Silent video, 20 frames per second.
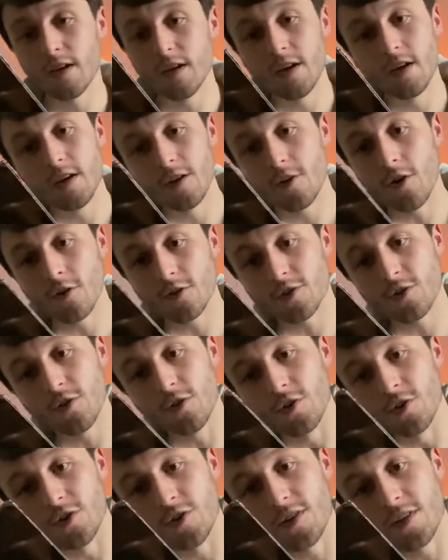Not as good
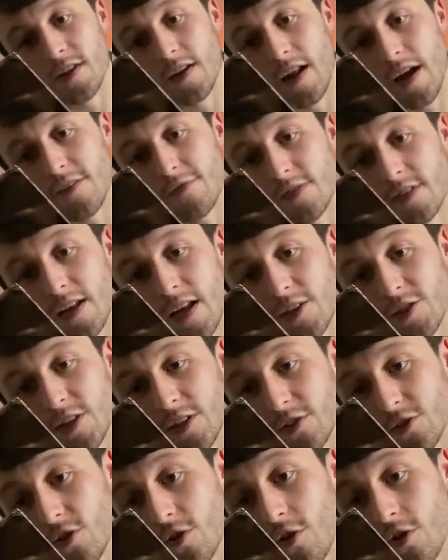as
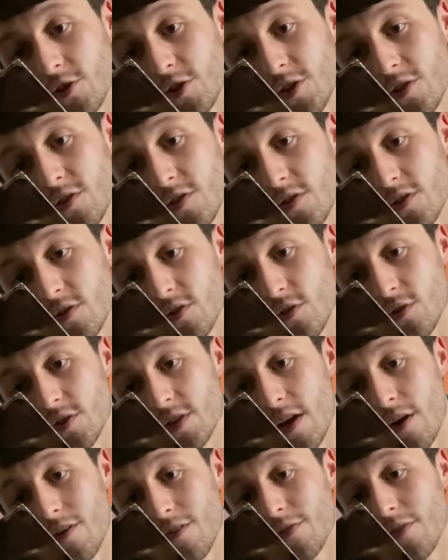knife-slashing tortures, so
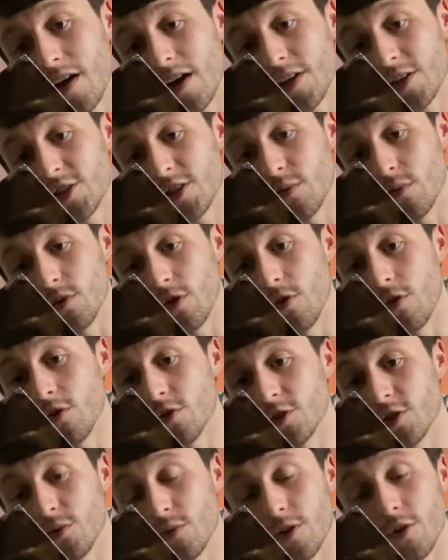terrifying she will
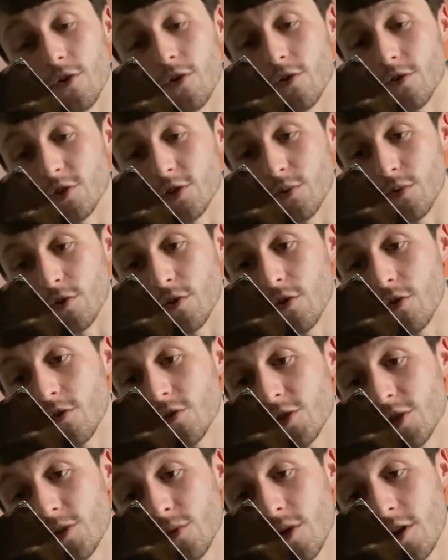hold you and hold you and
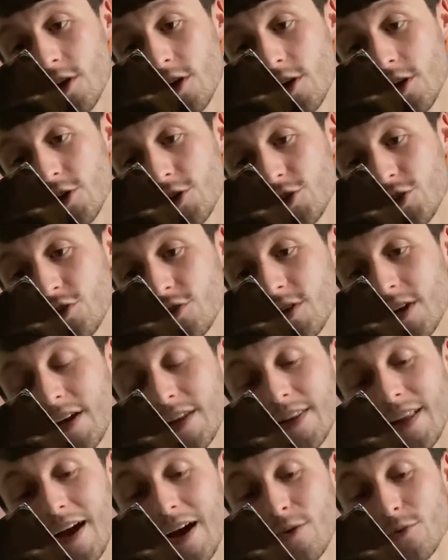hold you, shudder
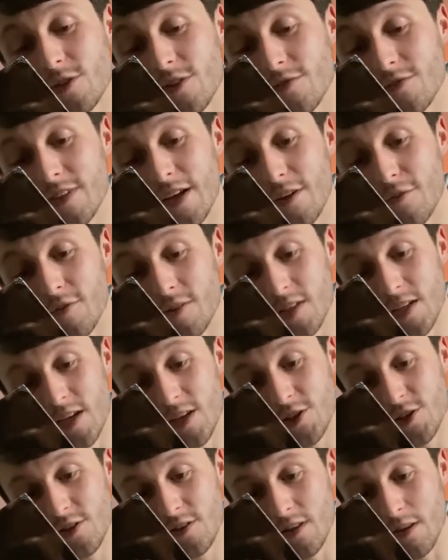in the house of
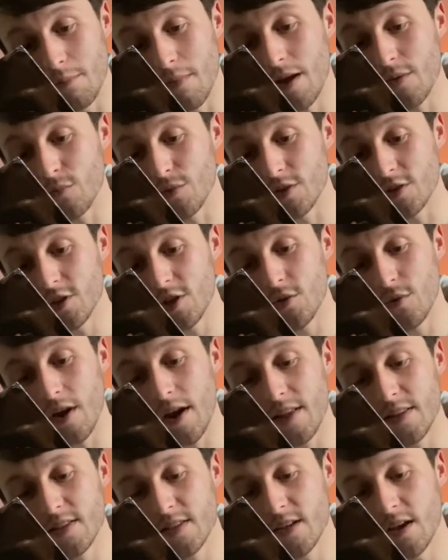degradation, the man with two
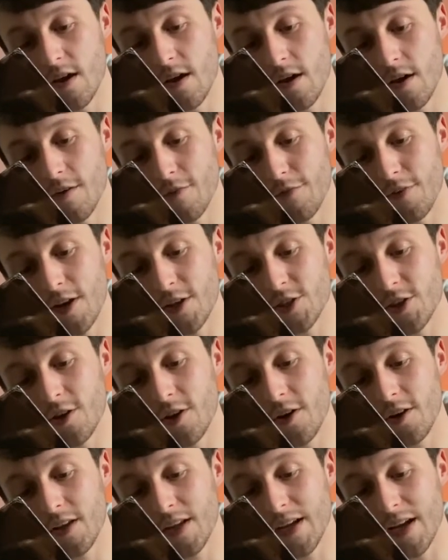heads,
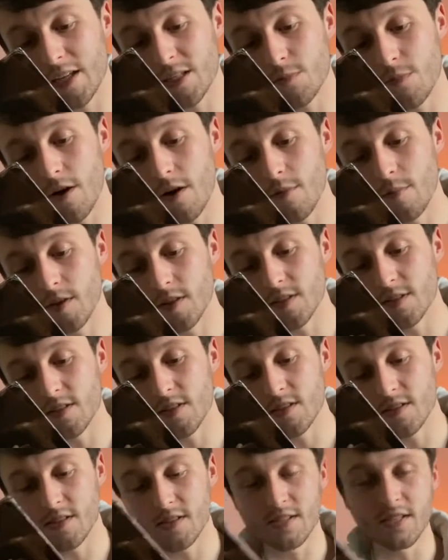flesh-curdling experiments,
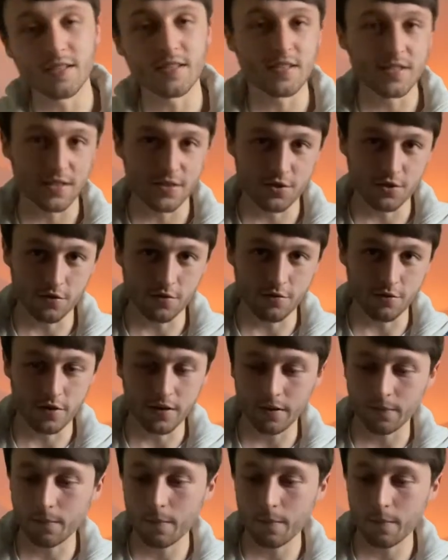sadistic suffering.